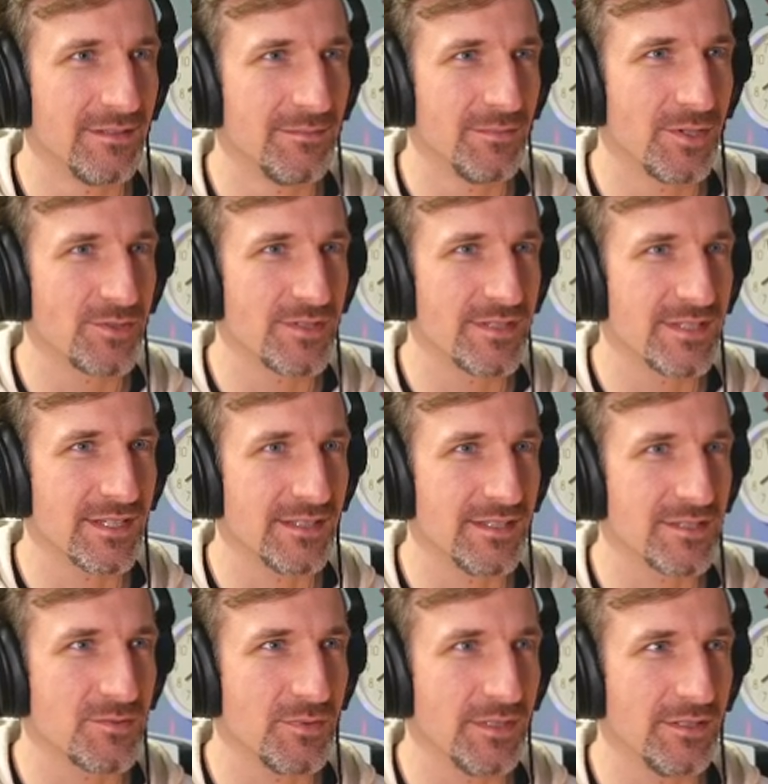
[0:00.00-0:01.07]
Motion
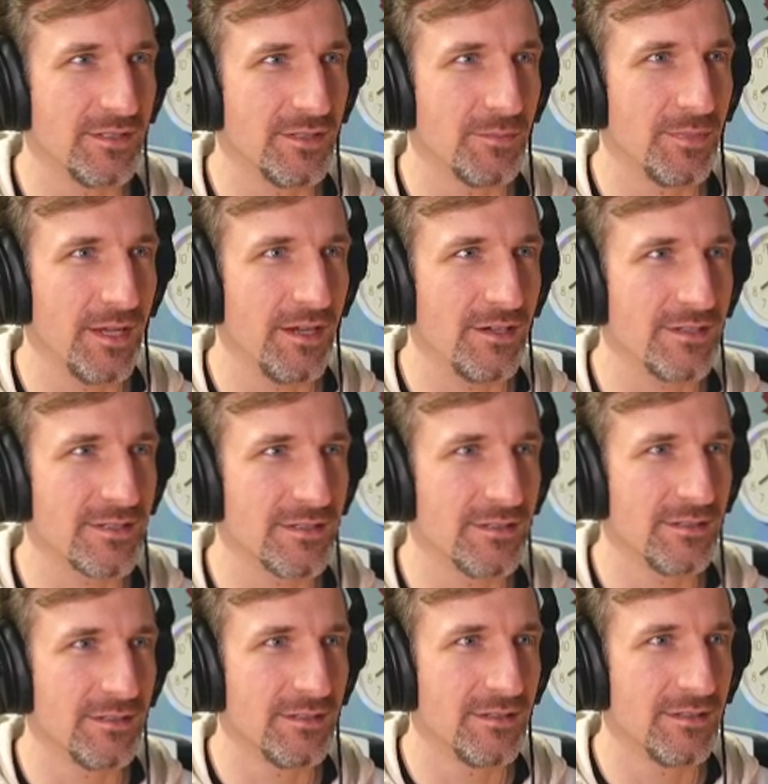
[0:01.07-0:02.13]
sickness when compared.
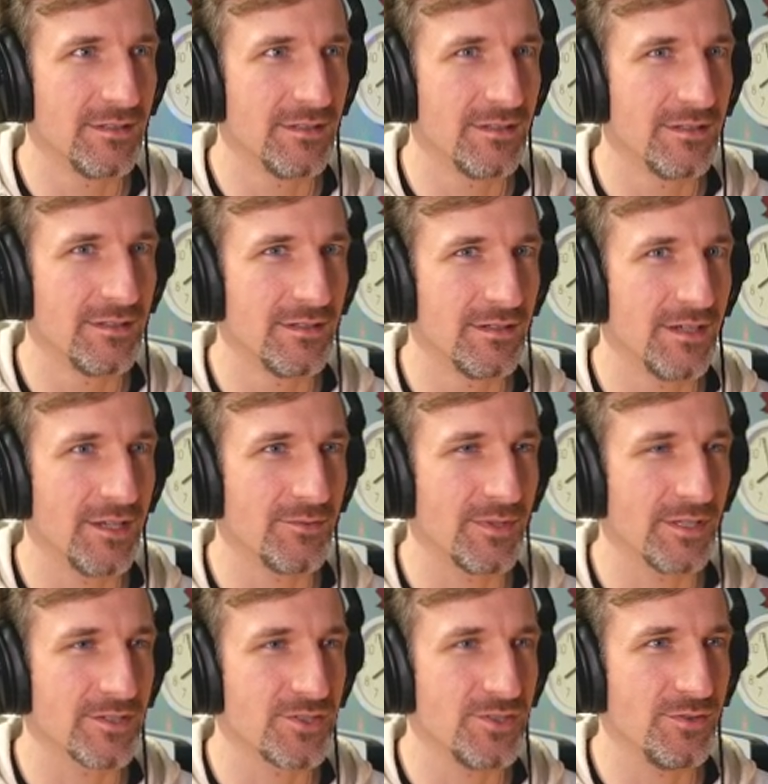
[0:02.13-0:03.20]
On
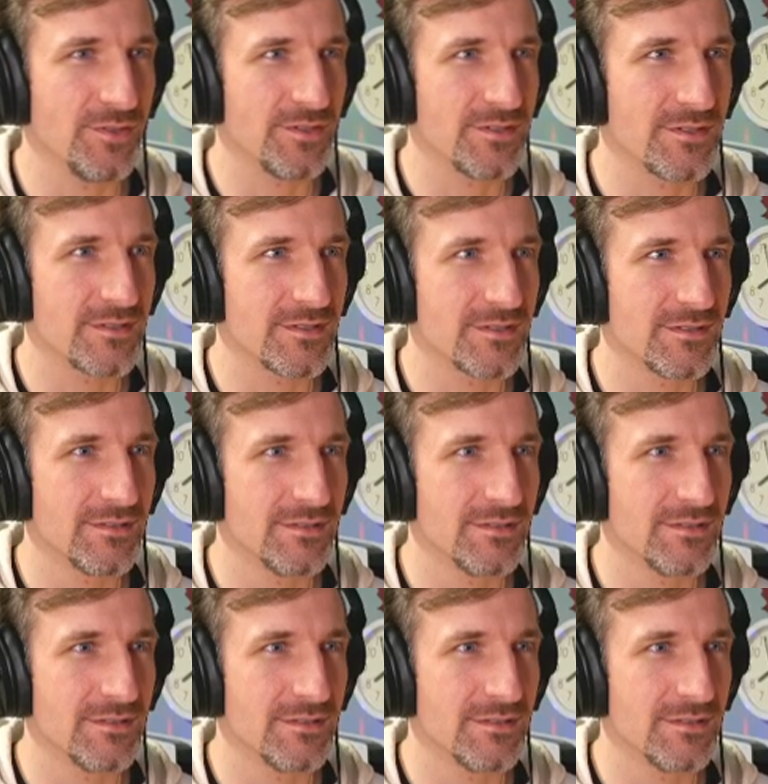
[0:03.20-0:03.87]
Rails shooters.